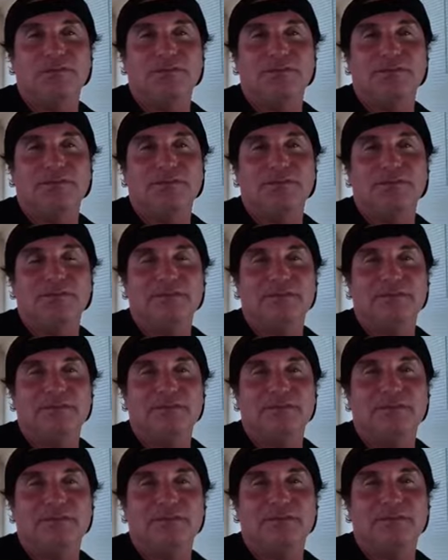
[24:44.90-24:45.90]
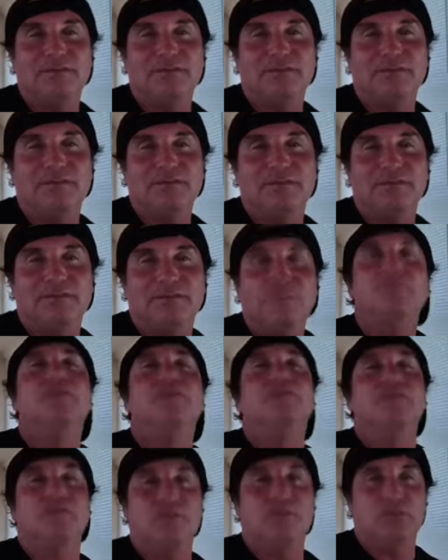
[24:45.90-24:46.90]

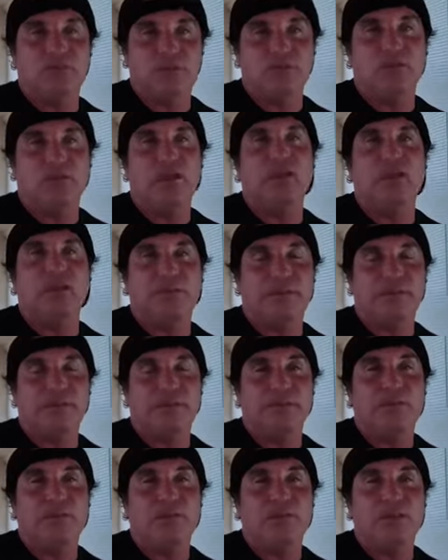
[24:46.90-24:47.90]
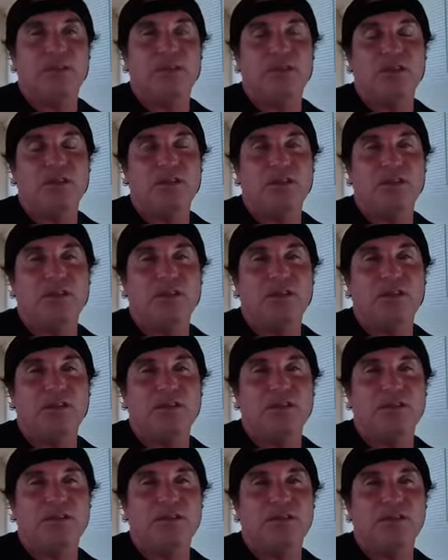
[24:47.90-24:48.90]

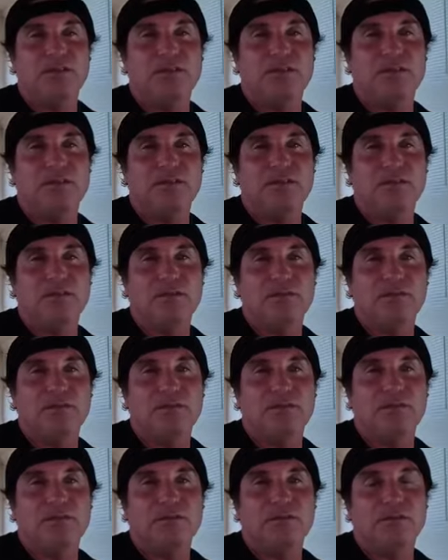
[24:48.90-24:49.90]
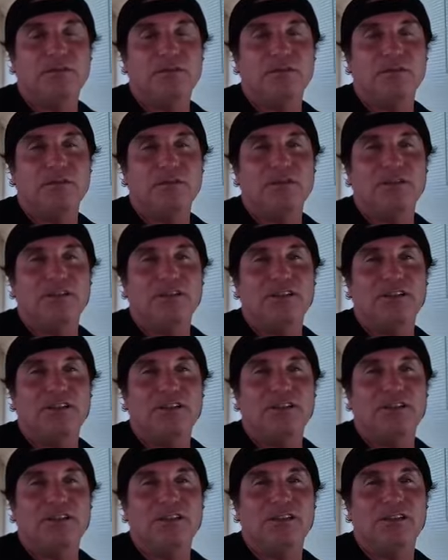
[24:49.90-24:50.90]

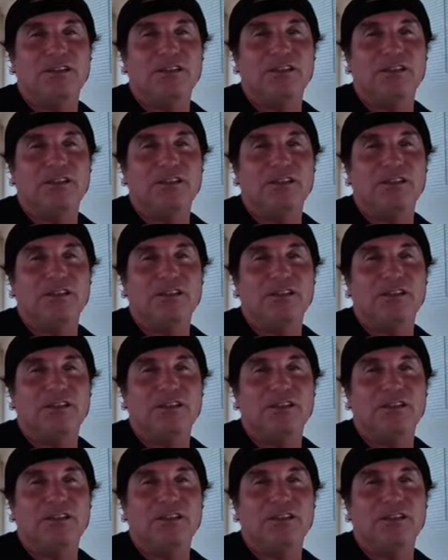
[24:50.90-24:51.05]
[no speech]